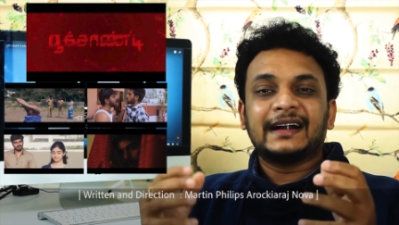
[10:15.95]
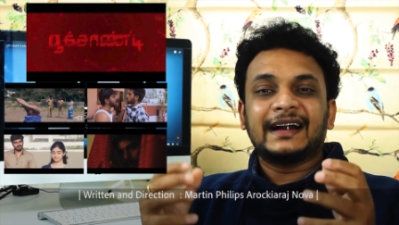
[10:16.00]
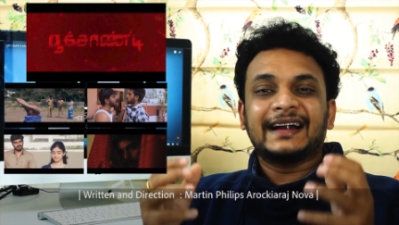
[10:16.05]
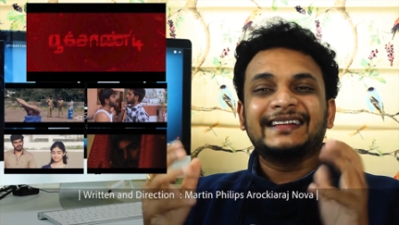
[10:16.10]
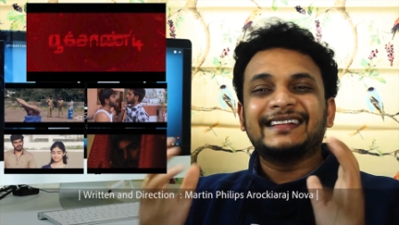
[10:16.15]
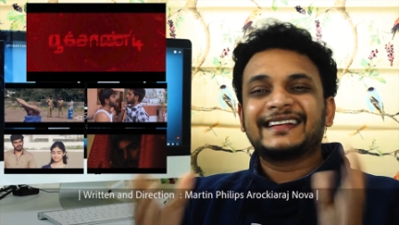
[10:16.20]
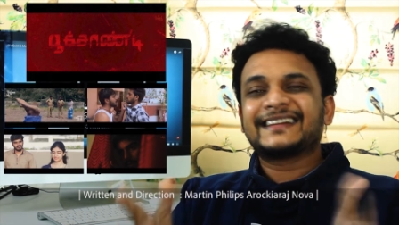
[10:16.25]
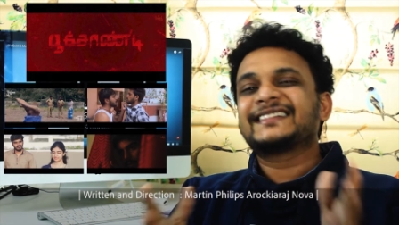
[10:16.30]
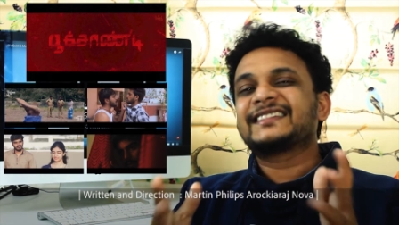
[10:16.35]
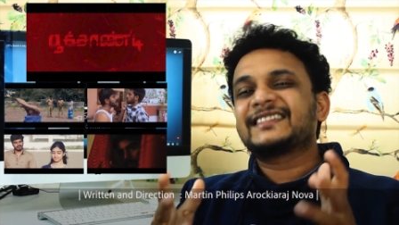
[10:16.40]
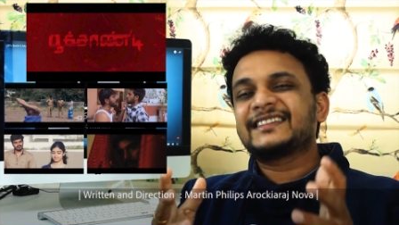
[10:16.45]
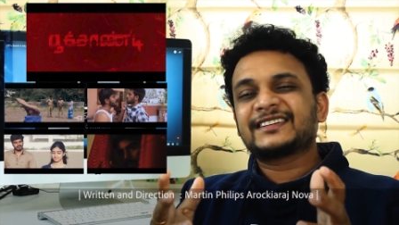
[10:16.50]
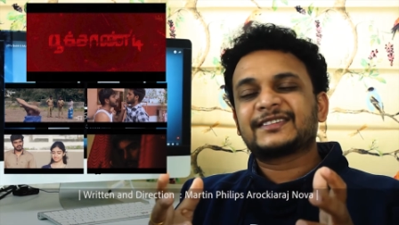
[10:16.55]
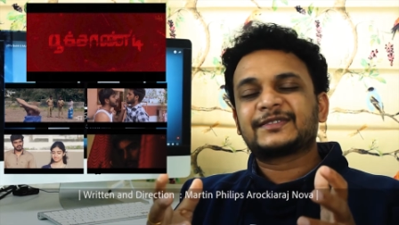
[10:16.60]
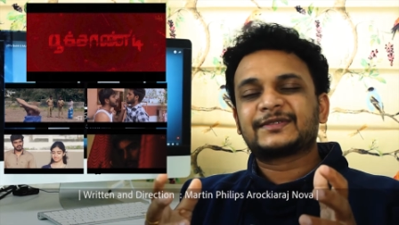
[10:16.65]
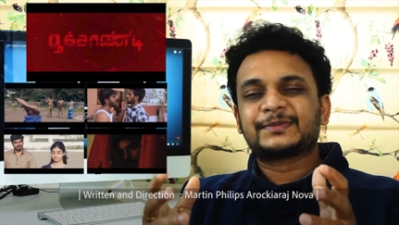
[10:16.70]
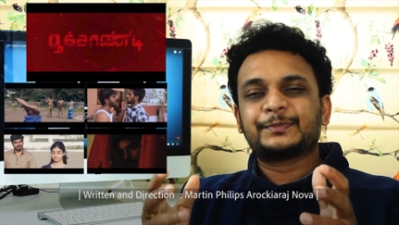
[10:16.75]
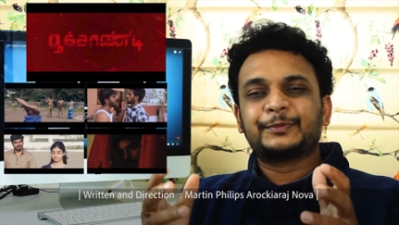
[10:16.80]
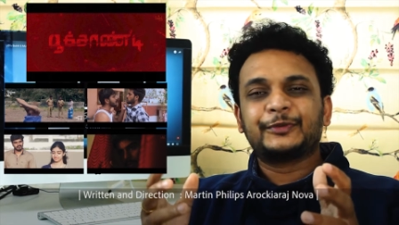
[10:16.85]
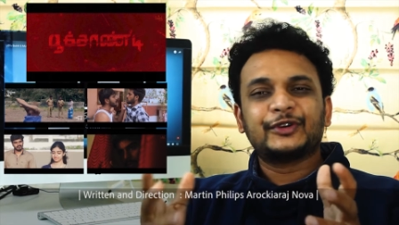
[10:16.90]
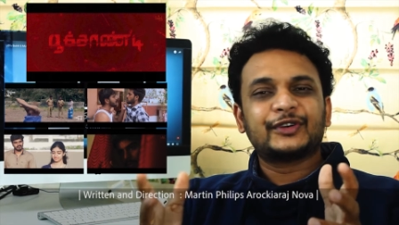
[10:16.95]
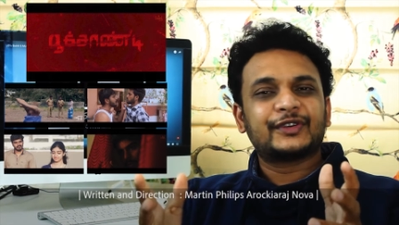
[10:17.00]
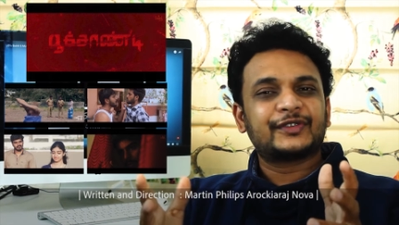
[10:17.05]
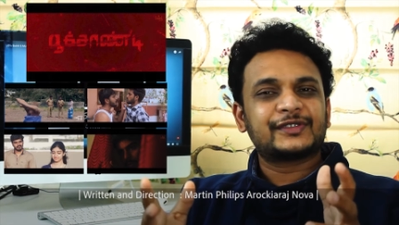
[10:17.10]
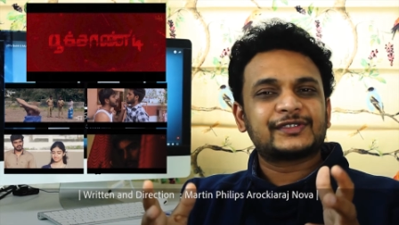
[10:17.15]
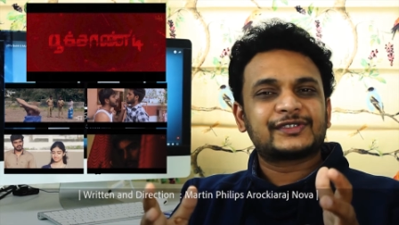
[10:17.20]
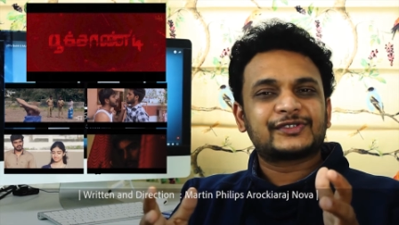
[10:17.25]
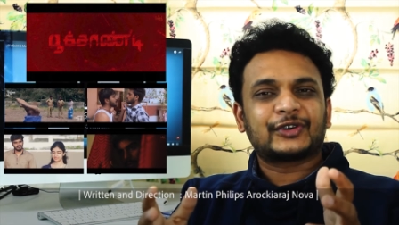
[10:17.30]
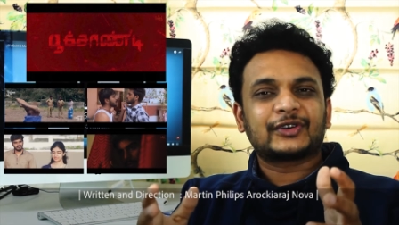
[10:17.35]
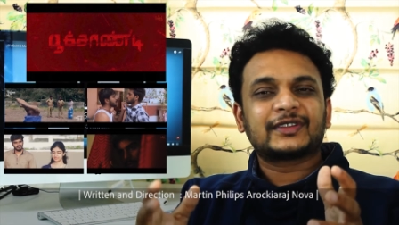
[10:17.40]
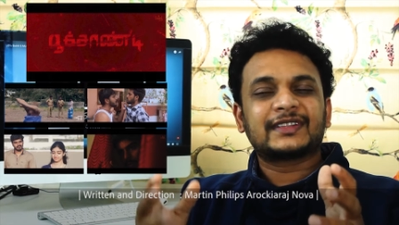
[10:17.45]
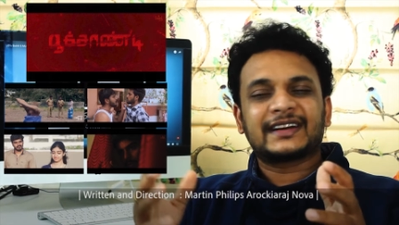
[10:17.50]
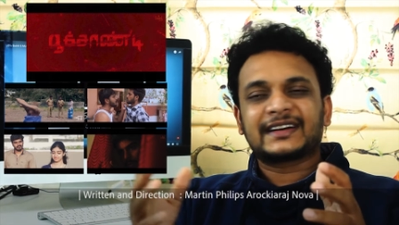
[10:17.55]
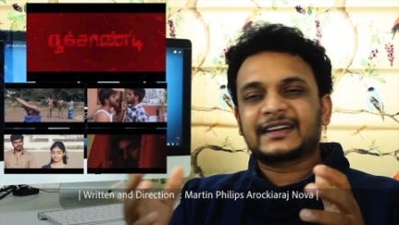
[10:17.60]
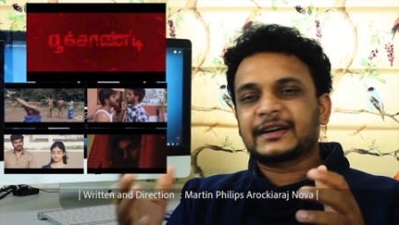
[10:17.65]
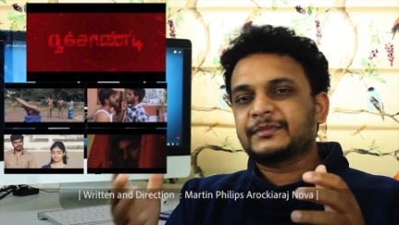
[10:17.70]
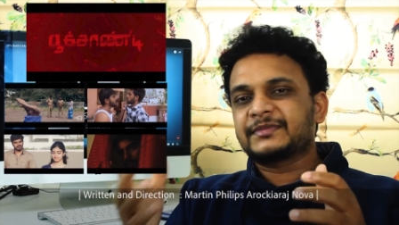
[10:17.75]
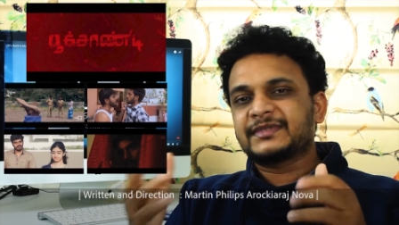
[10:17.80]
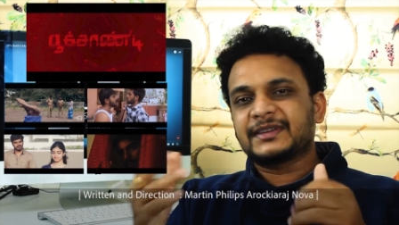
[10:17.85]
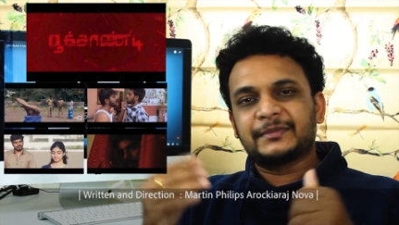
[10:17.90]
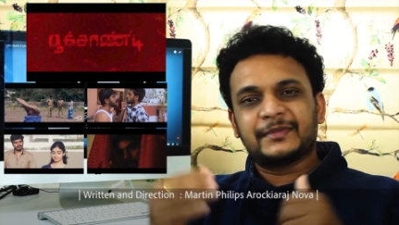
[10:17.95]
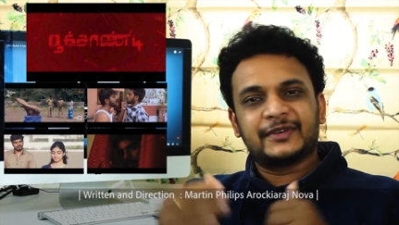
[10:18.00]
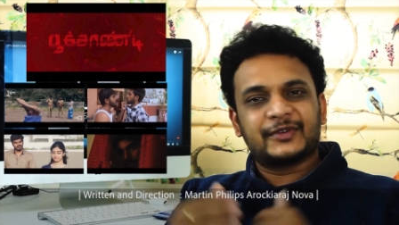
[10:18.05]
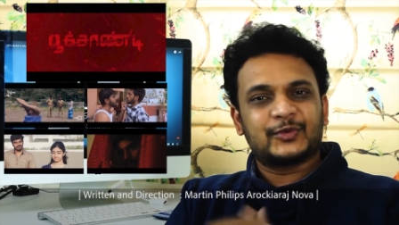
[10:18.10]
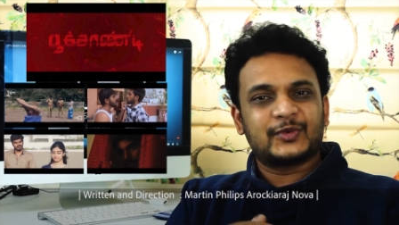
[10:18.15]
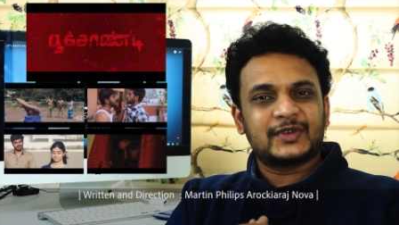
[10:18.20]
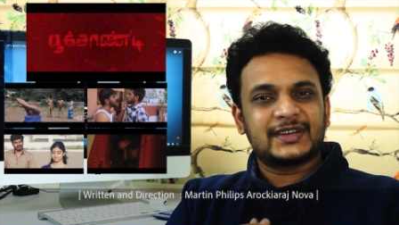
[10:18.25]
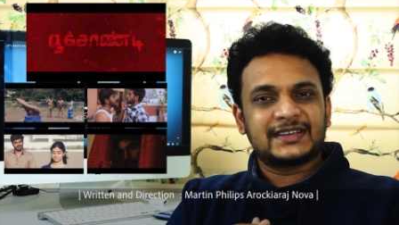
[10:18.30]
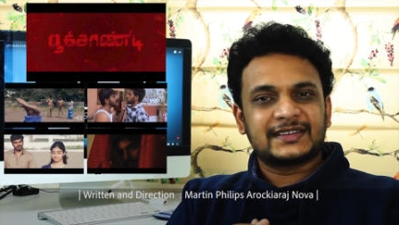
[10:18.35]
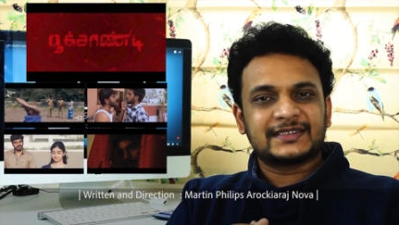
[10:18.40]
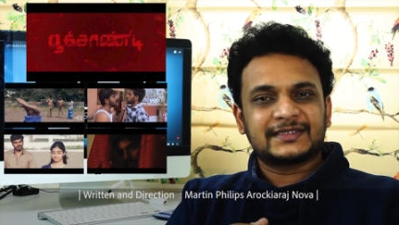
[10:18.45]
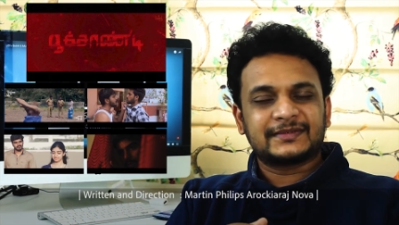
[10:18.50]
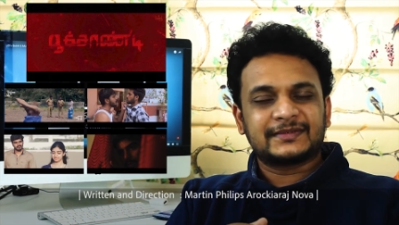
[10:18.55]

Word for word: And there is this beautiful song that comes in between.